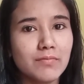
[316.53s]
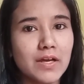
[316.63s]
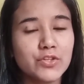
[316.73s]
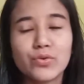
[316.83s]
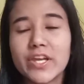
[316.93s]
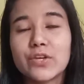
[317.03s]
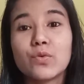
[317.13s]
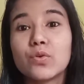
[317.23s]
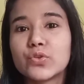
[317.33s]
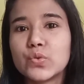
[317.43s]
You can
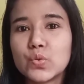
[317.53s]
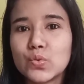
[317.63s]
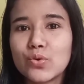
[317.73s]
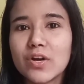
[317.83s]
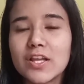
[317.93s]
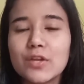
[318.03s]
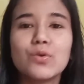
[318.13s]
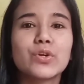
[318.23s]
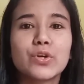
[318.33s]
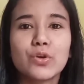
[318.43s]
go to Google
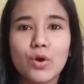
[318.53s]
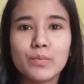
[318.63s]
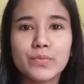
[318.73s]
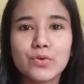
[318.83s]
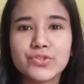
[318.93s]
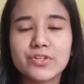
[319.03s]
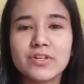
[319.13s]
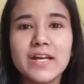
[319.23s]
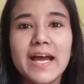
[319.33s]
or Chrome browser